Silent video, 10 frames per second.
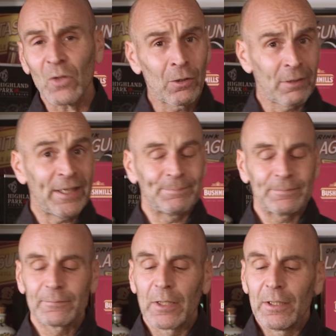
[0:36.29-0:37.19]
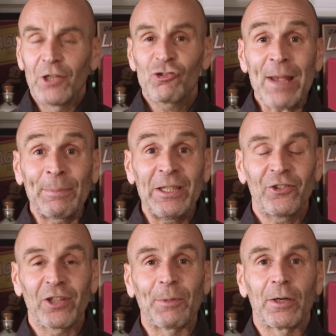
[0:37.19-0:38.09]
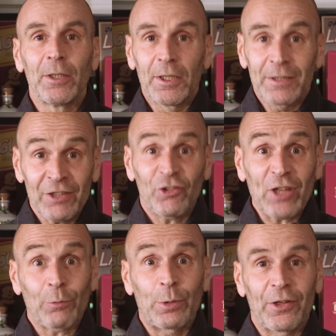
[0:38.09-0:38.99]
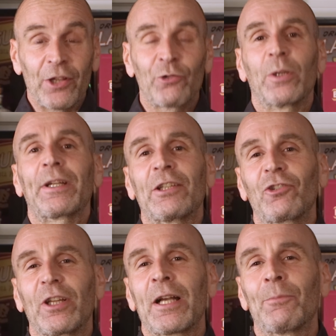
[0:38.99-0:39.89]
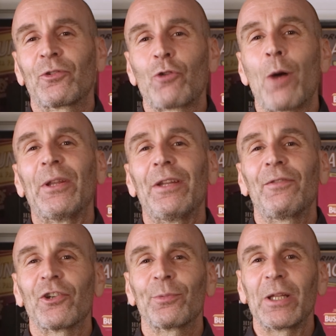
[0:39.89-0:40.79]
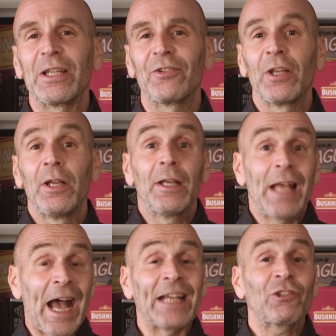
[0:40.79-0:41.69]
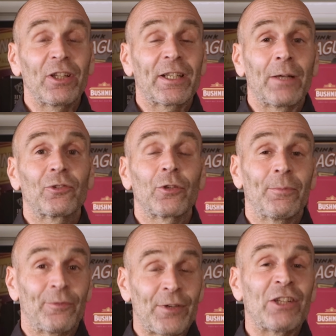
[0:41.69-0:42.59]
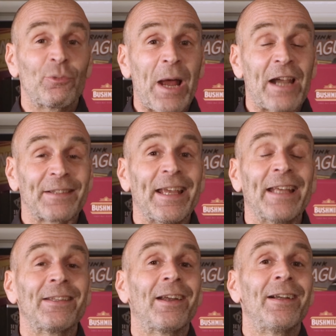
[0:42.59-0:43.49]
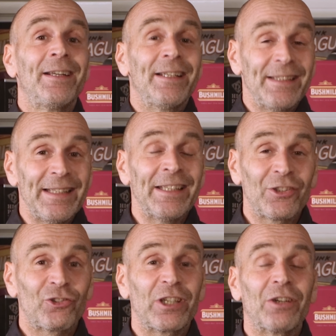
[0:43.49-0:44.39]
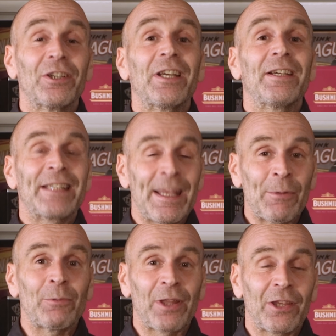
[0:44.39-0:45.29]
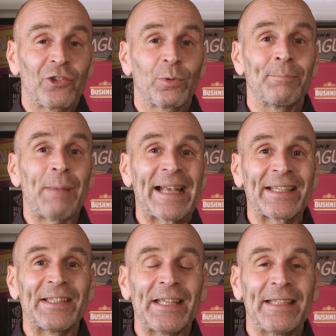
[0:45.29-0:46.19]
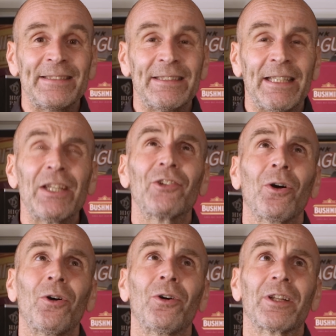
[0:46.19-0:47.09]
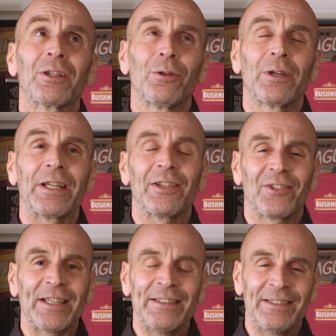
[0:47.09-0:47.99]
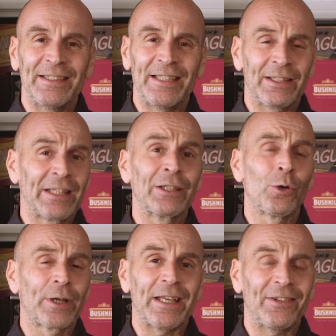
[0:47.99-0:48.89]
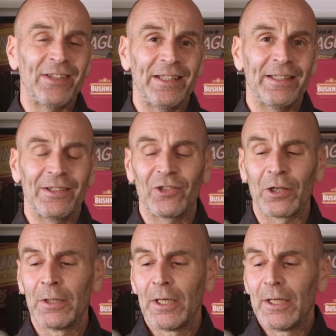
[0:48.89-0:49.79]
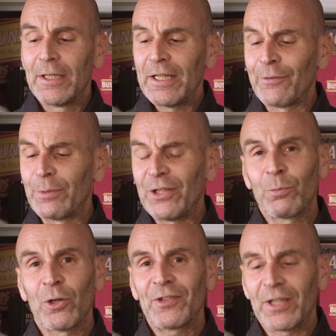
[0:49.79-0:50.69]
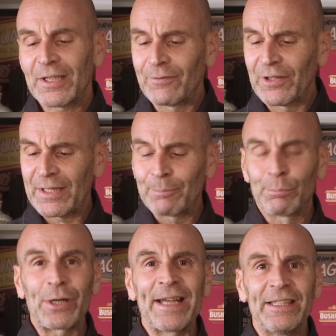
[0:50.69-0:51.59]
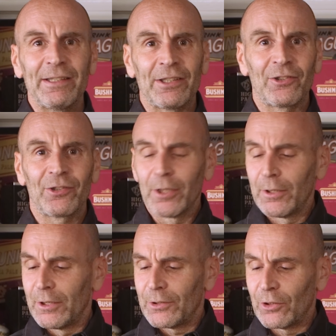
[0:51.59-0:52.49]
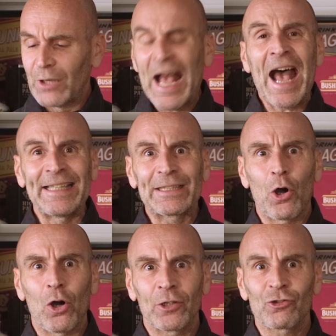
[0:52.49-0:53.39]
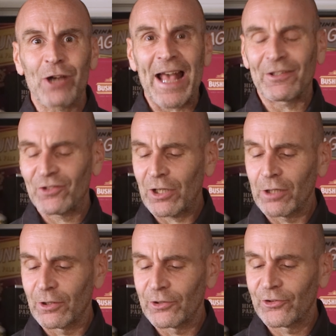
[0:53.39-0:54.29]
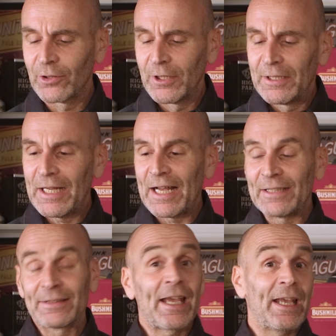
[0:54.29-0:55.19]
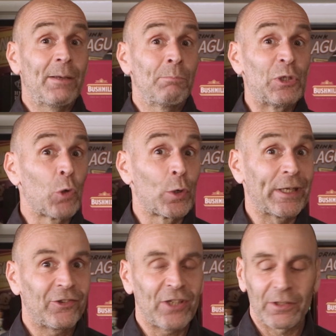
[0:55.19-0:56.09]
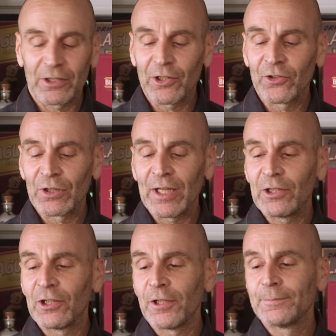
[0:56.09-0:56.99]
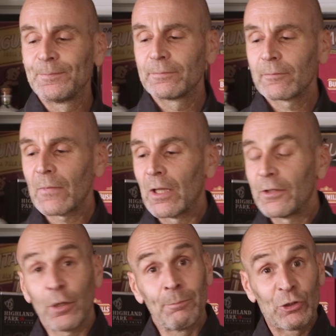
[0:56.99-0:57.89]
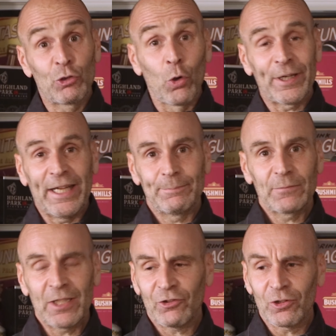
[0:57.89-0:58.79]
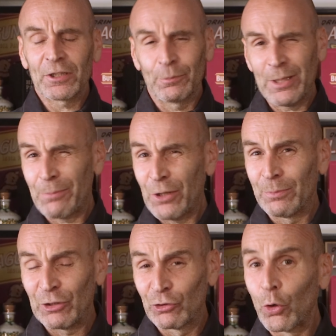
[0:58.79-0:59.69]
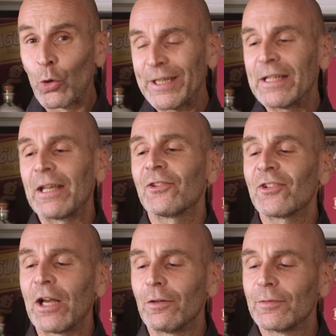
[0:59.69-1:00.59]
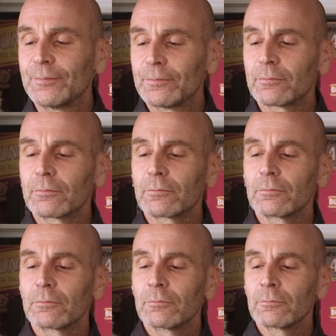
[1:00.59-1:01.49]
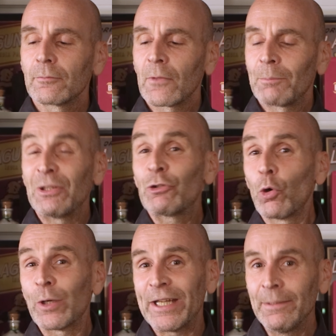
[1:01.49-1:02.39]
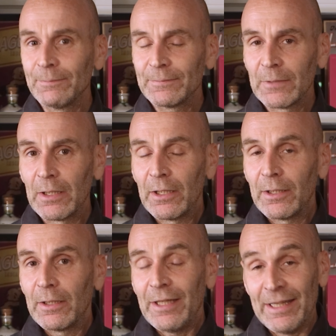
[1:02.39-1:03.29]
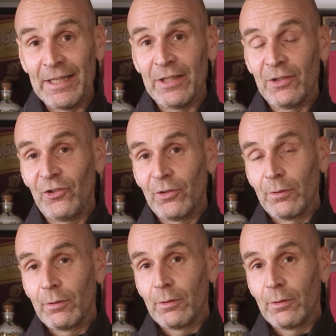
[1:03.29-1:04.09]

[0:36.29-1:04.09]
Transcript: Alright, Japanese slipper. Let's start where this one actually comes from in the first place. Actually comes from French bartender in Australia, came up with this one back in the 1980s. Oh, the glorious 80s, you know. Everybody's wanting everything bright and, you know, high contrast colours, and Midori certainly doesn't let you down. Now Midori, let's talk a little bit about Midori itself. Midori is